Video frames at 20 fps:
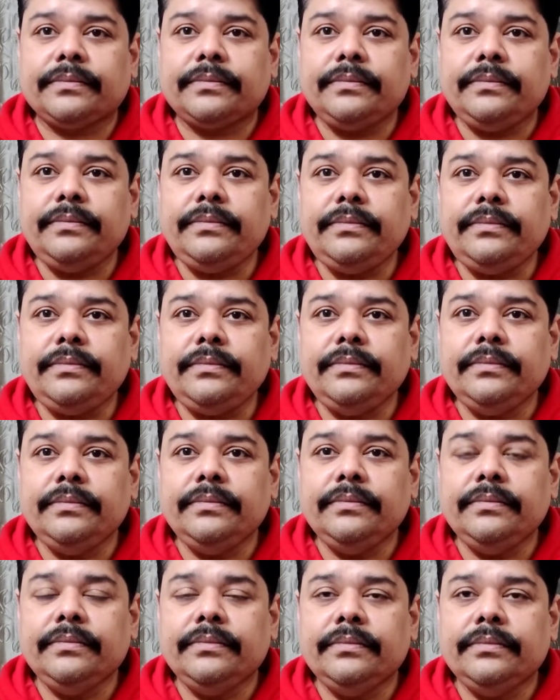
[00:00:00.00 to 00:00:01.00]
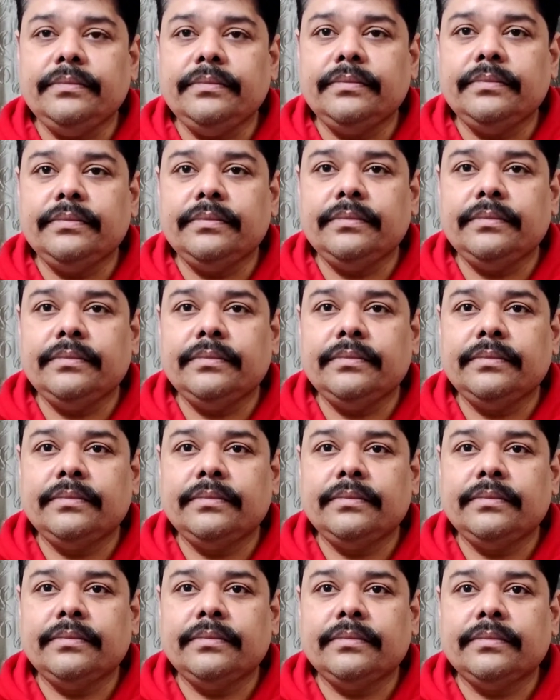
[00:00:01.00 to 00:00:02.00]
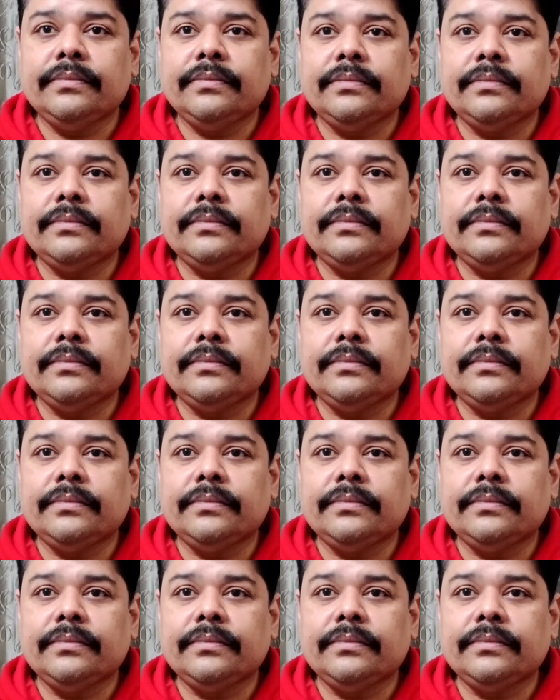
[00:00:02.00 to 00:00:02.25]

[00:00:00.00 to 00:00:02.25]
(no one is talking)